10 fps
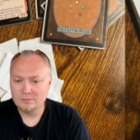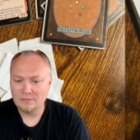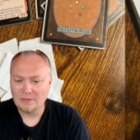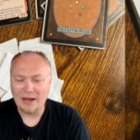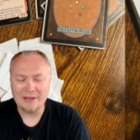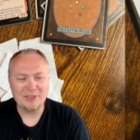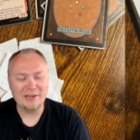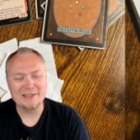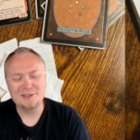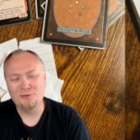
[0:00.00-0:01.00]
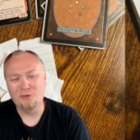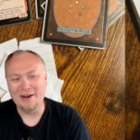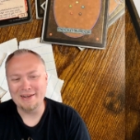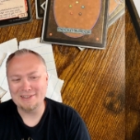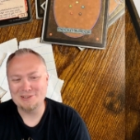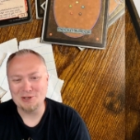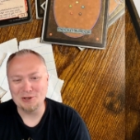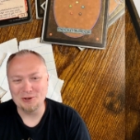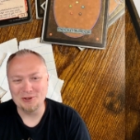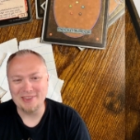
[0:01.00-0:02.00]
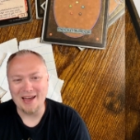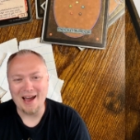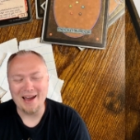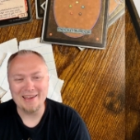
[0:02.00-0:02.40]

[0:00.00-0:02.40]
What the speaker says: I think it's funny too that